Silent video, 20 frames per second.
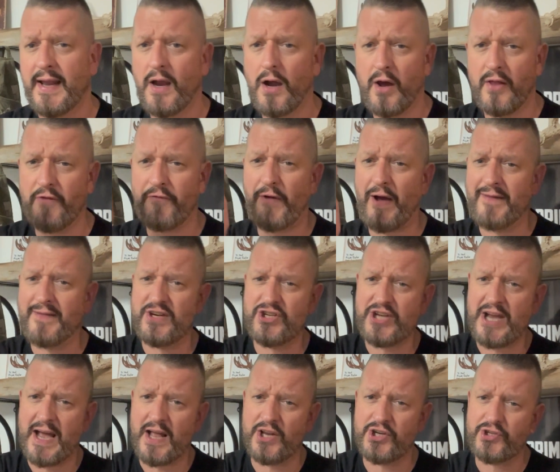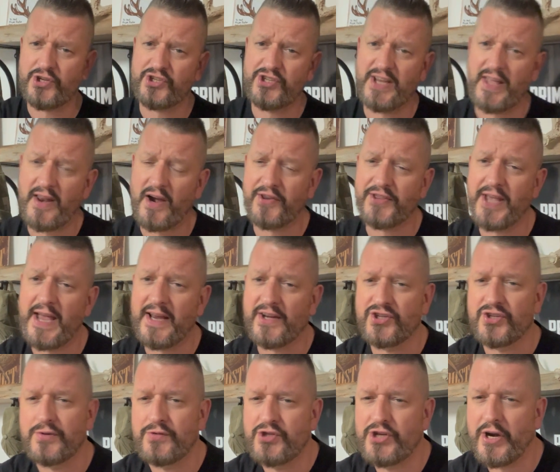on the 5-day challenge. I'll see you there.
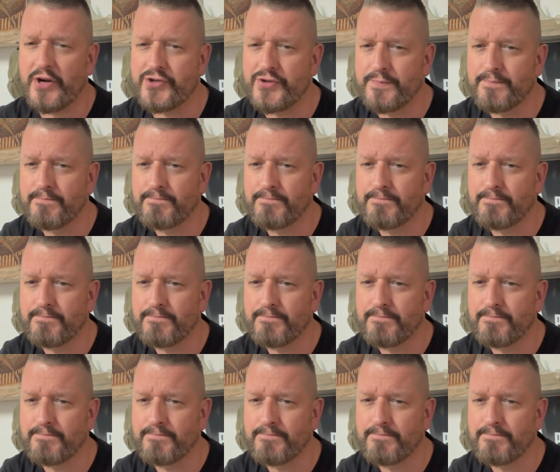Thanks. Cheers.